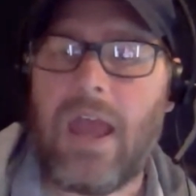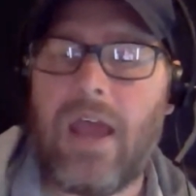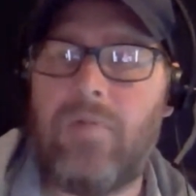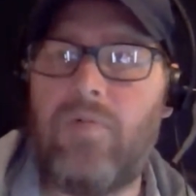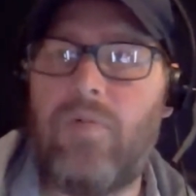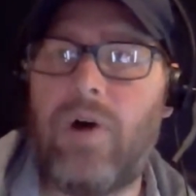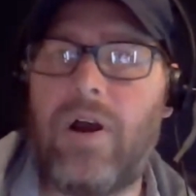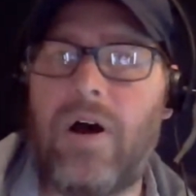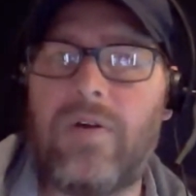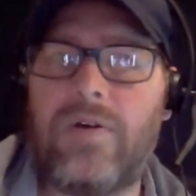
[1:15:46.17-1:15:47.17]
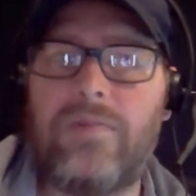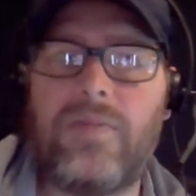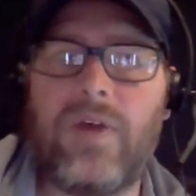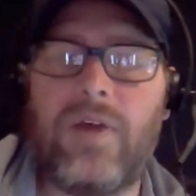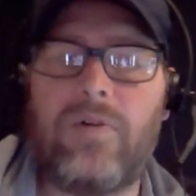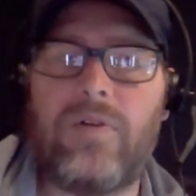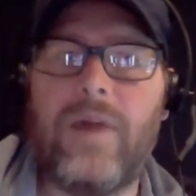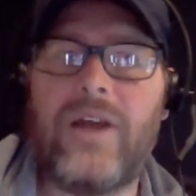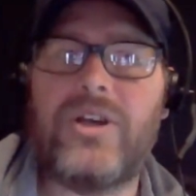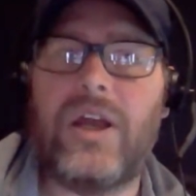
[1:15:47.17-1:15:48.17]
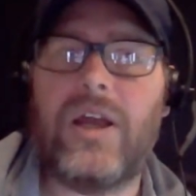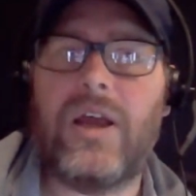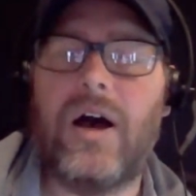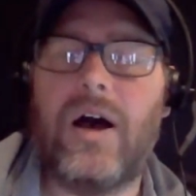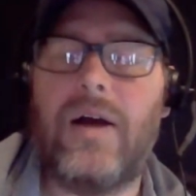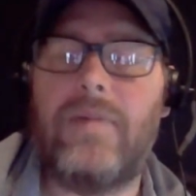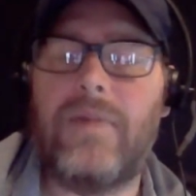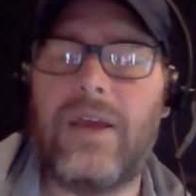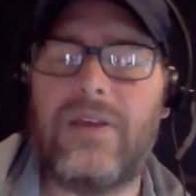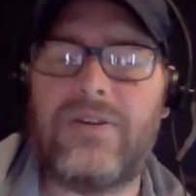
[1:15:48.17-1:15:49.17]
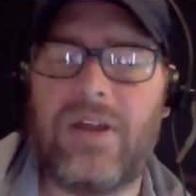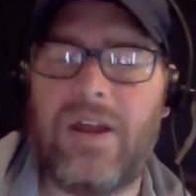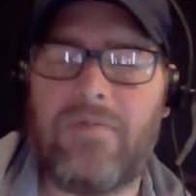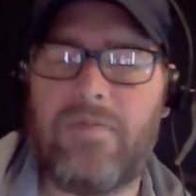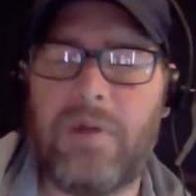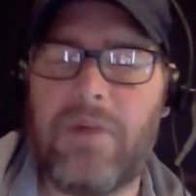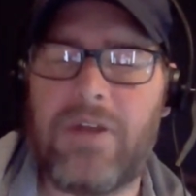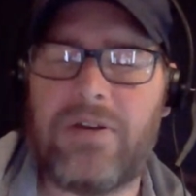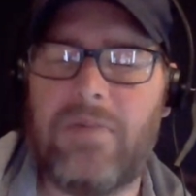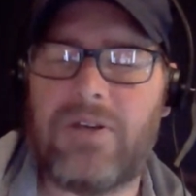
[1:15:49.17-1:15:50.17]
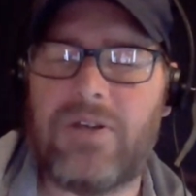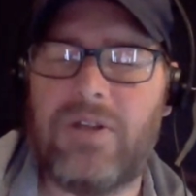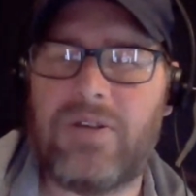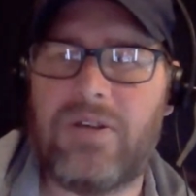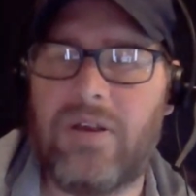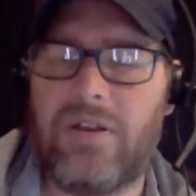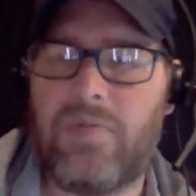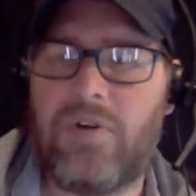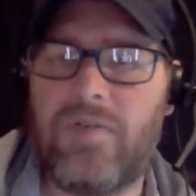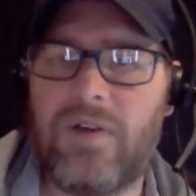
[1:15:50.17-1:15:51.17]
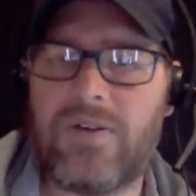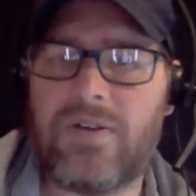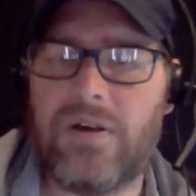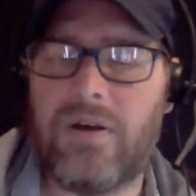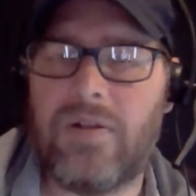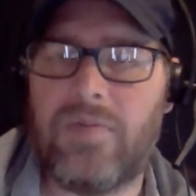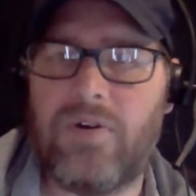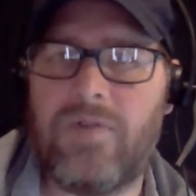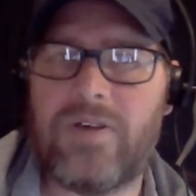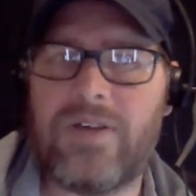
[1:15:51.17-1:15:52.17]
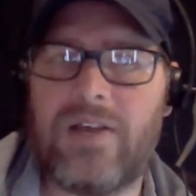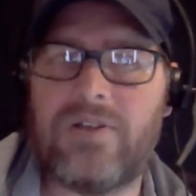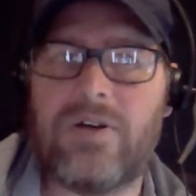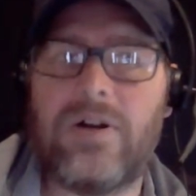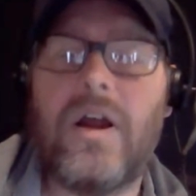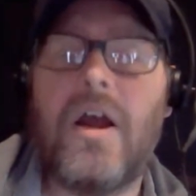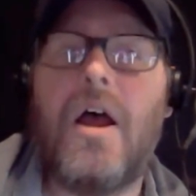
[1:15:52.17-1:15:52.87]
And one other thing worth mentioning is, and I meant to mention this in the previous answer,